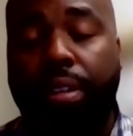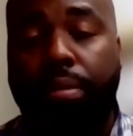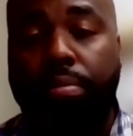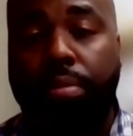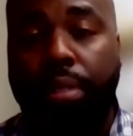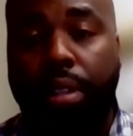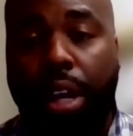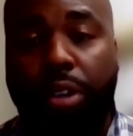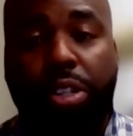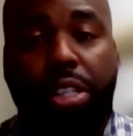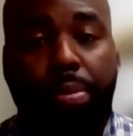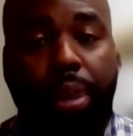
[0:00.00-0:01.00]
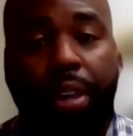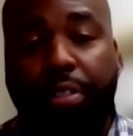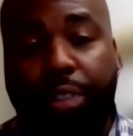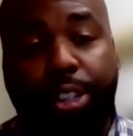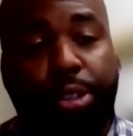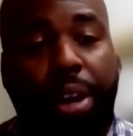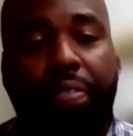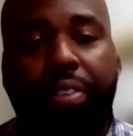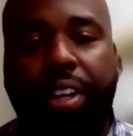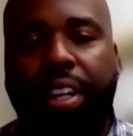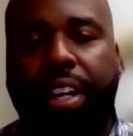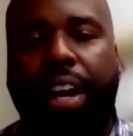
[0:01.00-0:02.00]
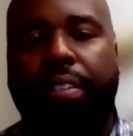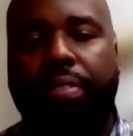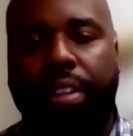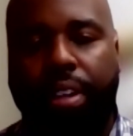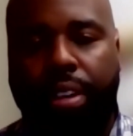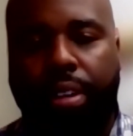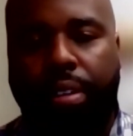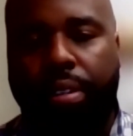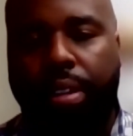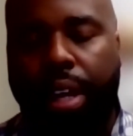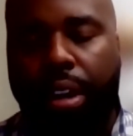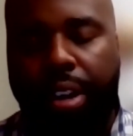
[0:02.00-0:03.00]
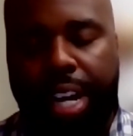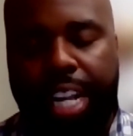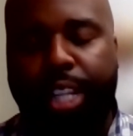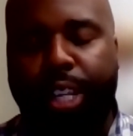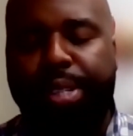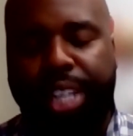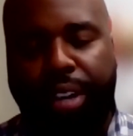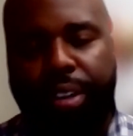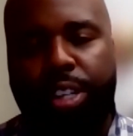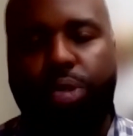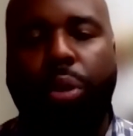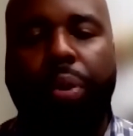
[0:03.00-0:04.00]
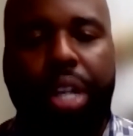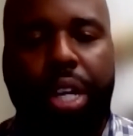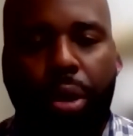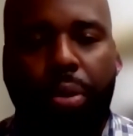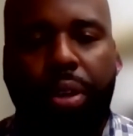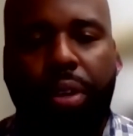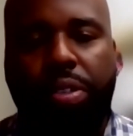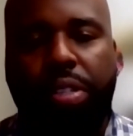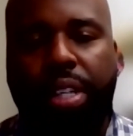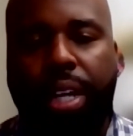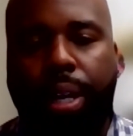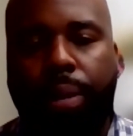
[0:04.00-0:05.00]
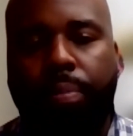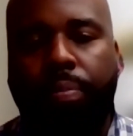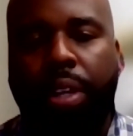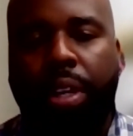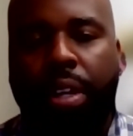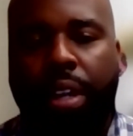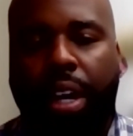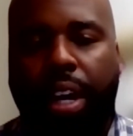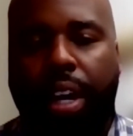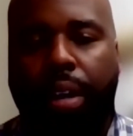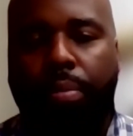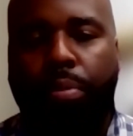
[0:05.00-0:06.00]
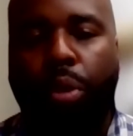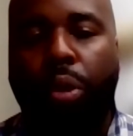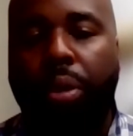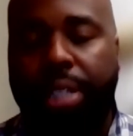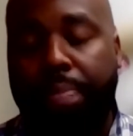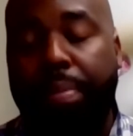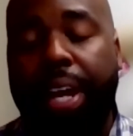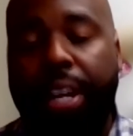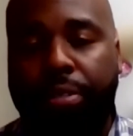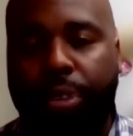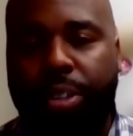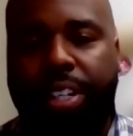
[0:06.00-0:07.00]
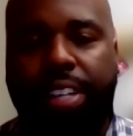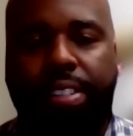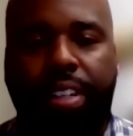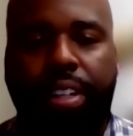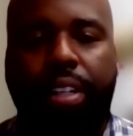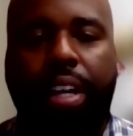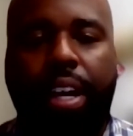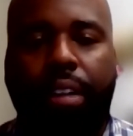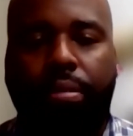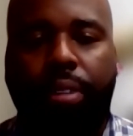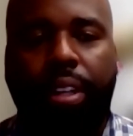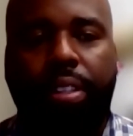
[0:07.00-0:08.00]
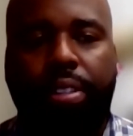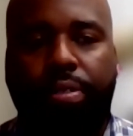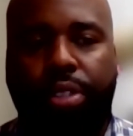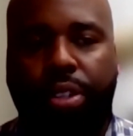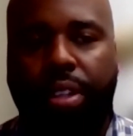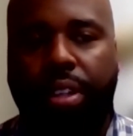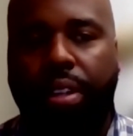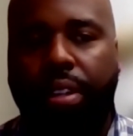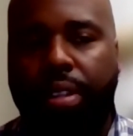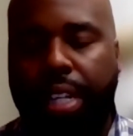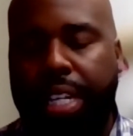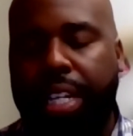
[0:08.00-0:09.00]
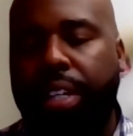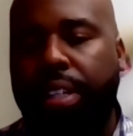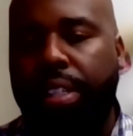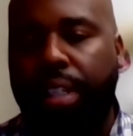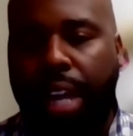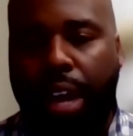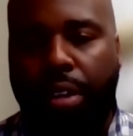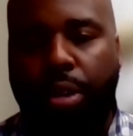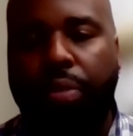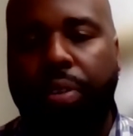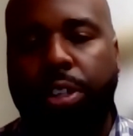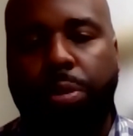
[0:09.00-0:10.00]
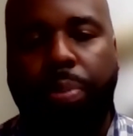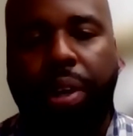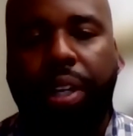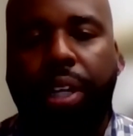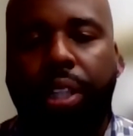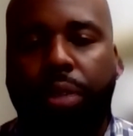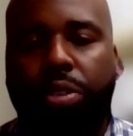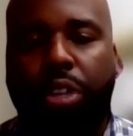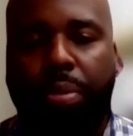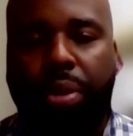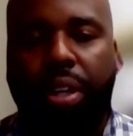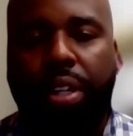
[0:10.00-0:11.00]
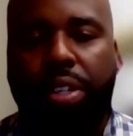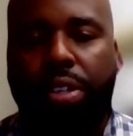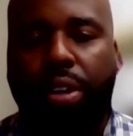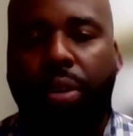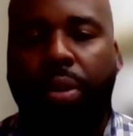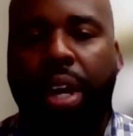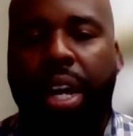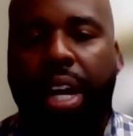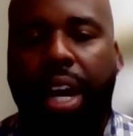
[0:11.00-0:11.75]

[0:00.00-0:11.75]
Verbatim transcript: the largest amount of foot traffic, have the are in those areas where we know there's um, uh, more demand for testing uh, relative to the, the needs and how COVID is spreading in those communities. So